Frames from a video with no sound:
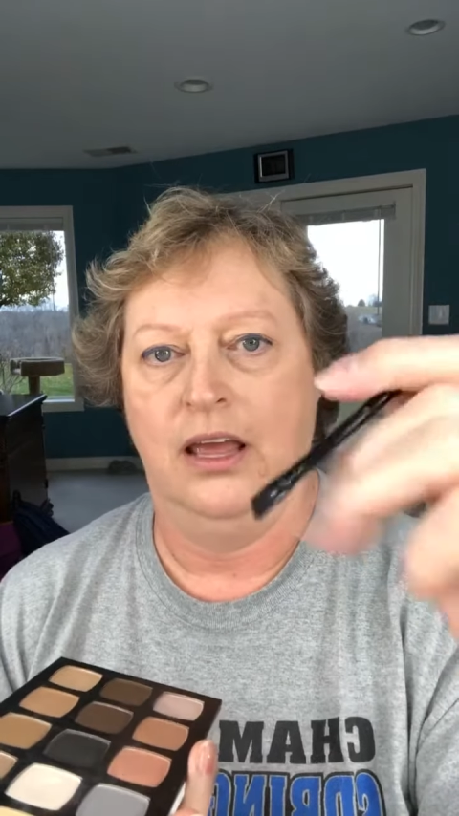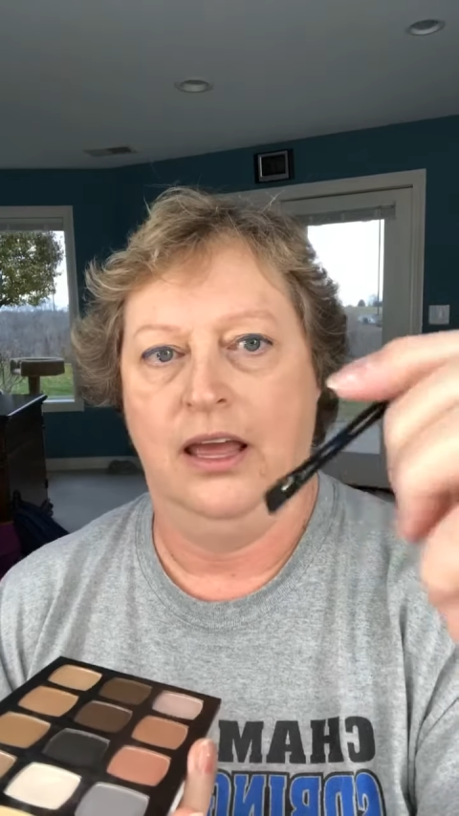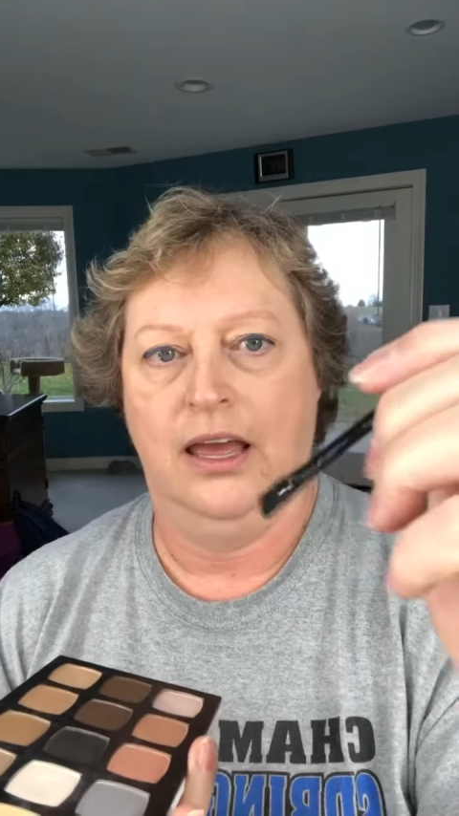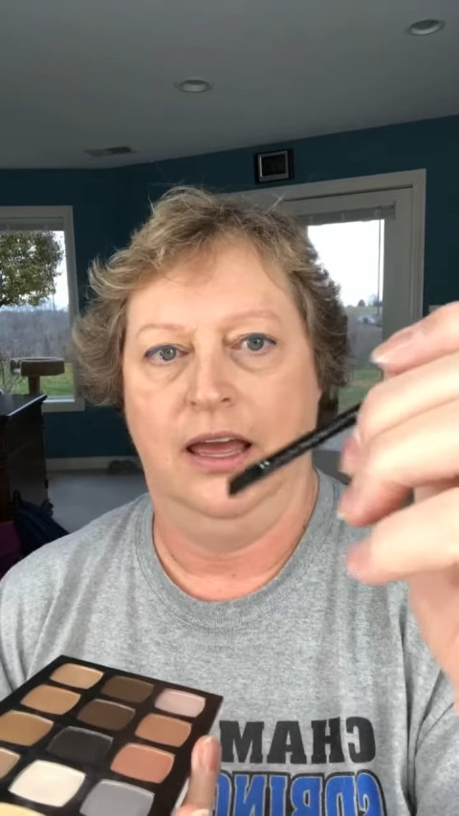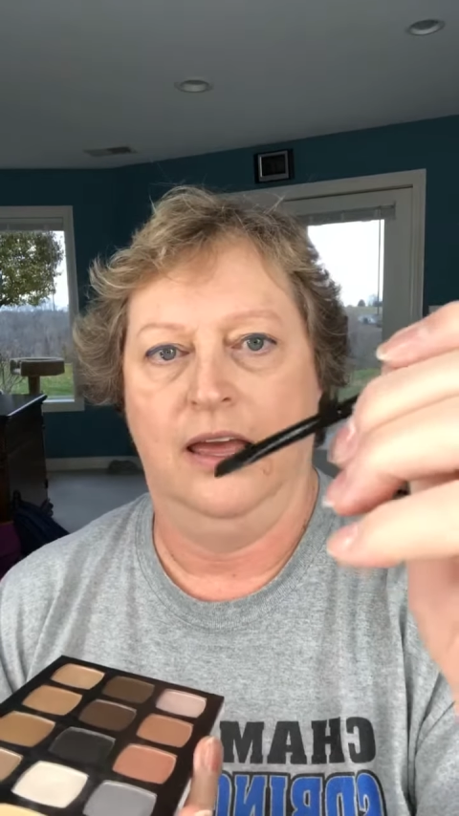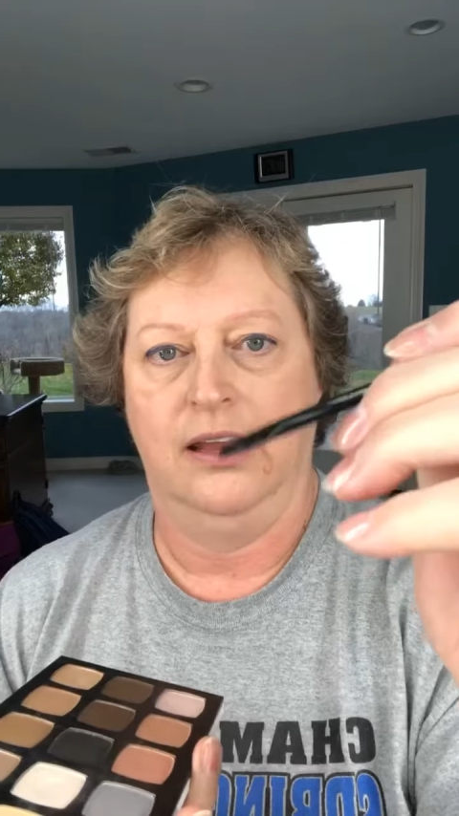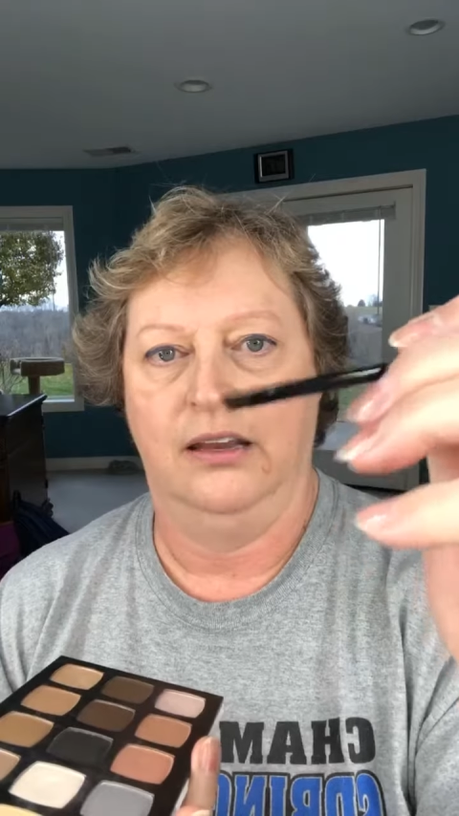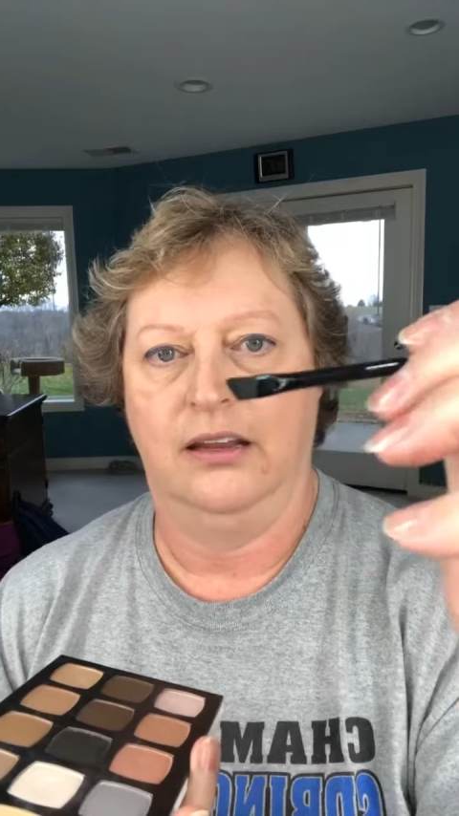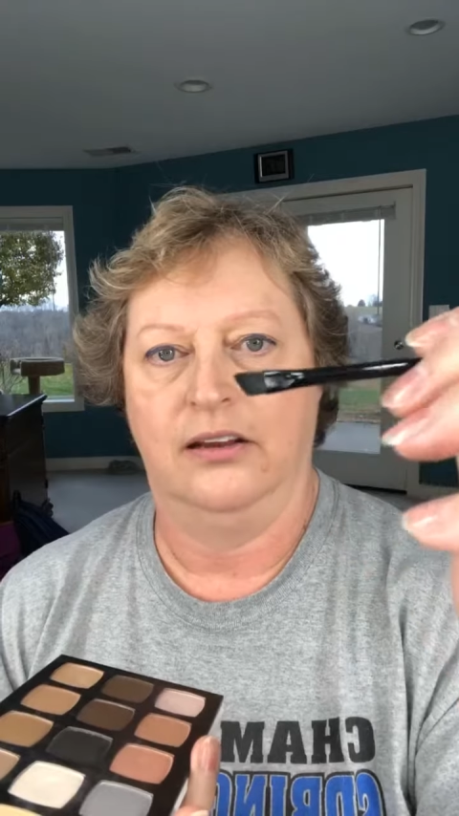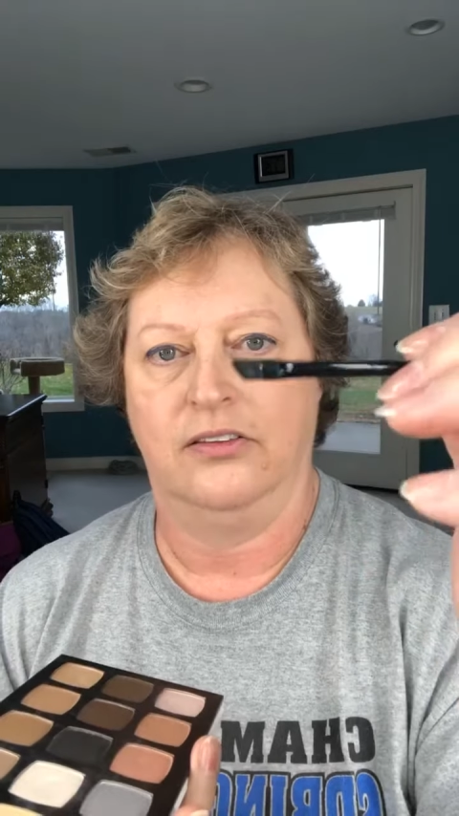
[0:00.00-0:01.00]
and
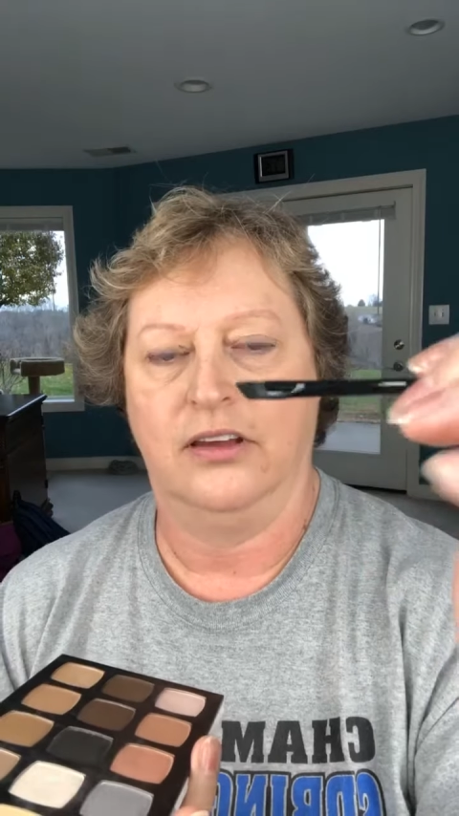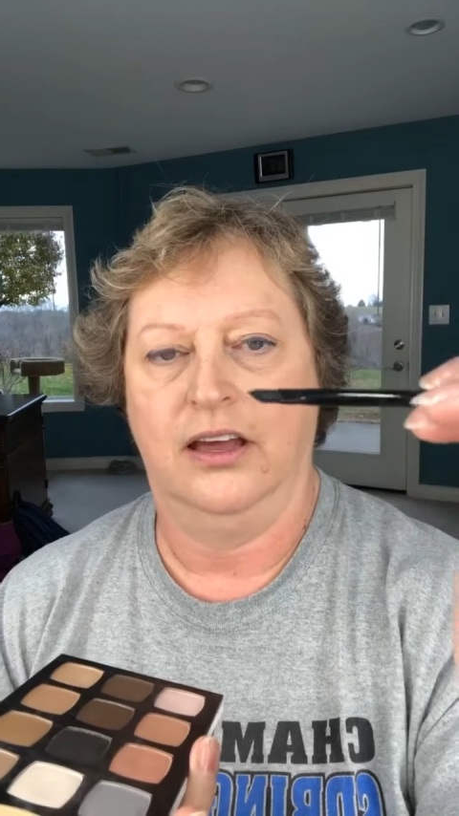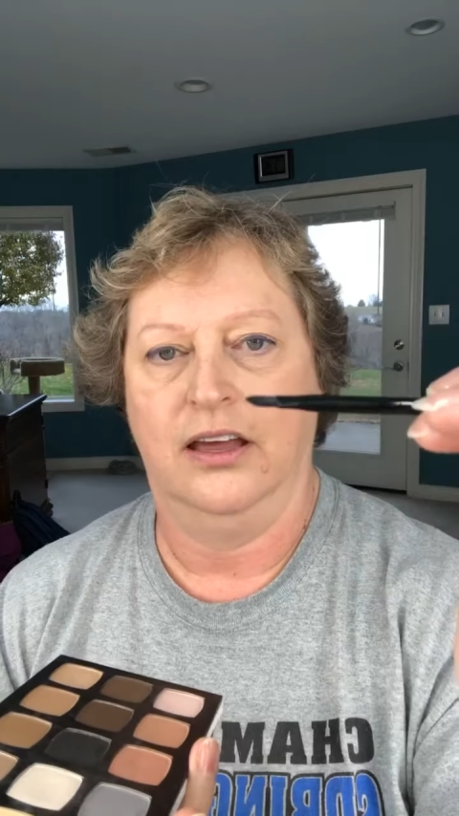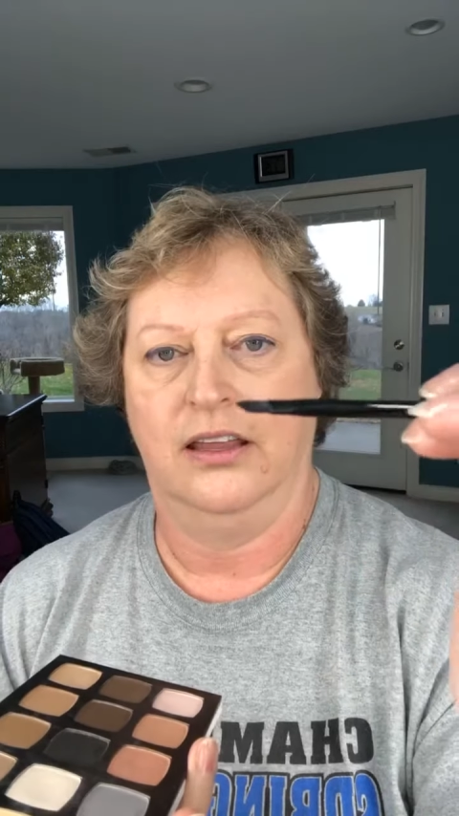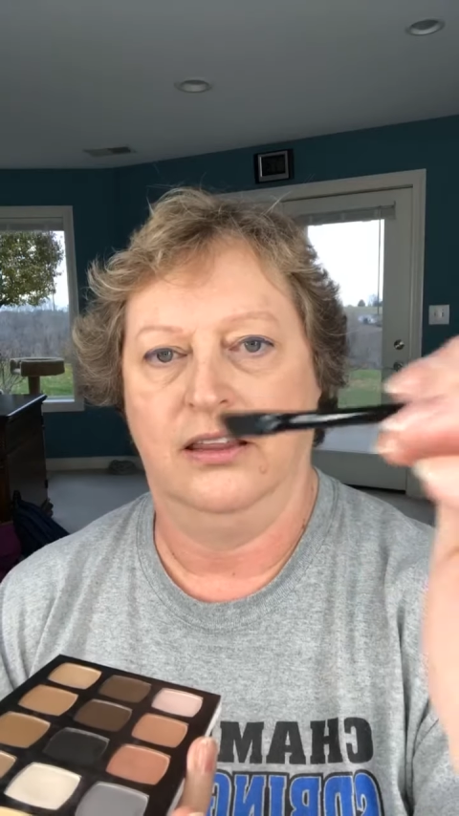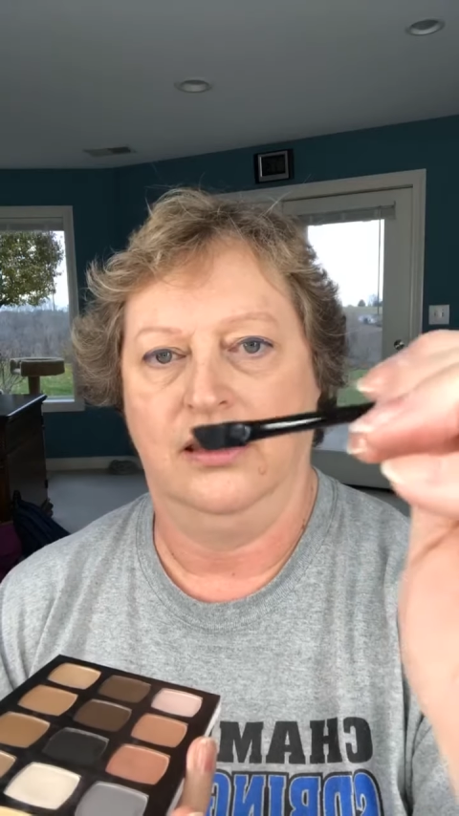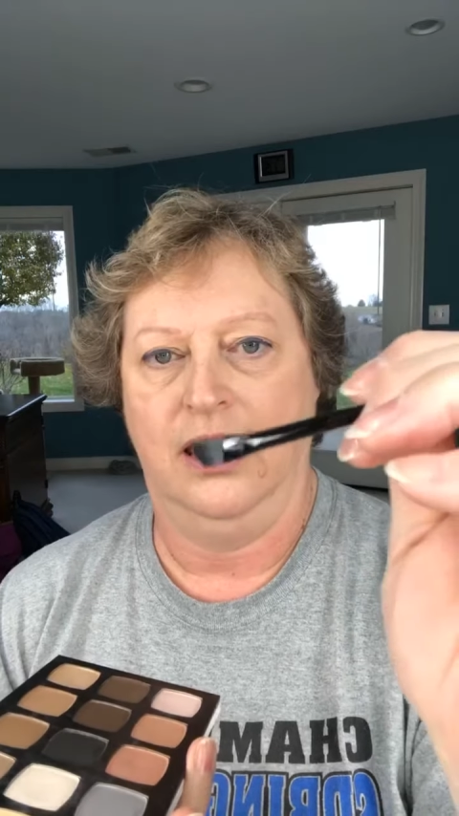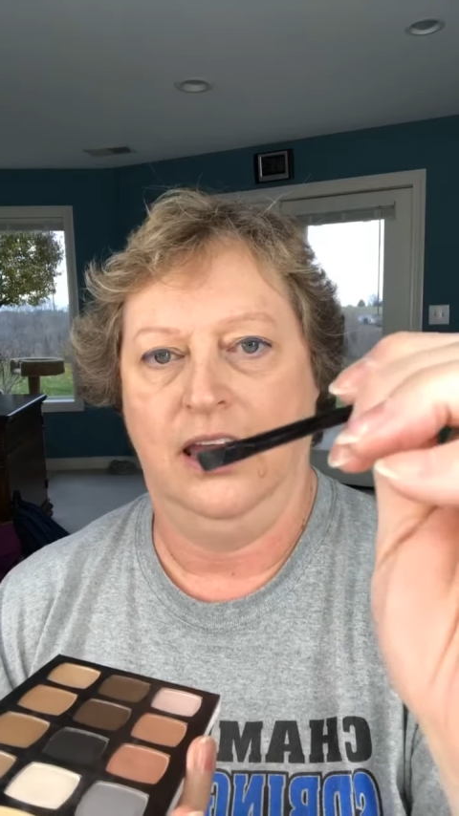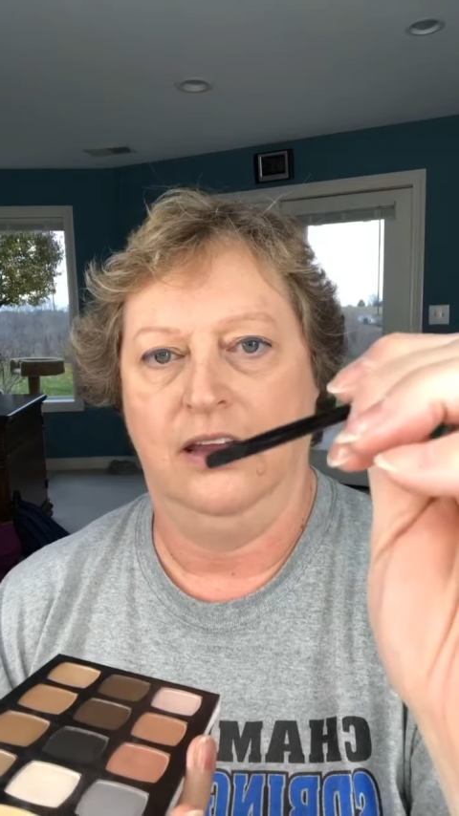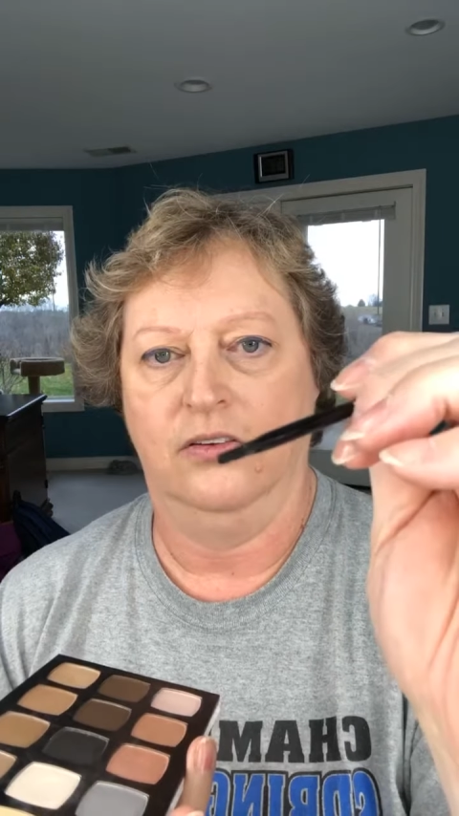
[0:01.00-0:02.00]
then it's got the
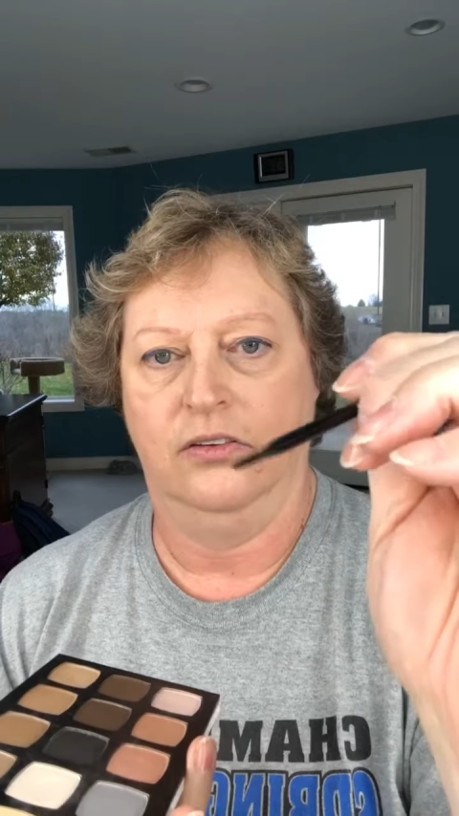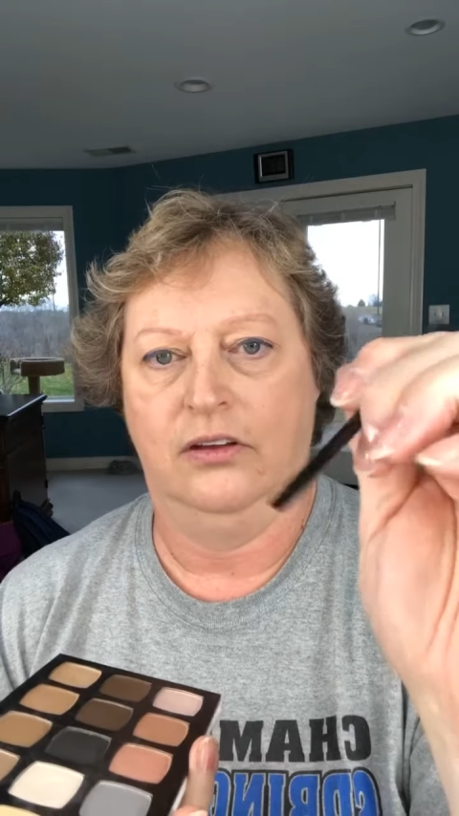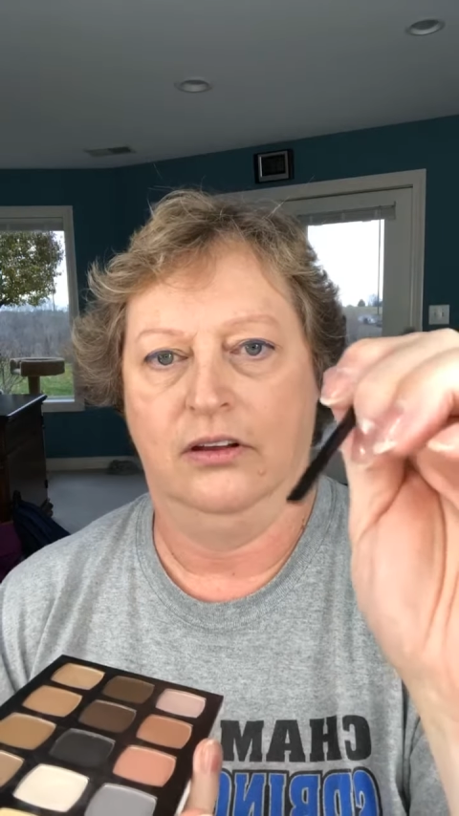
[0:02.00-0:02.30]
angled,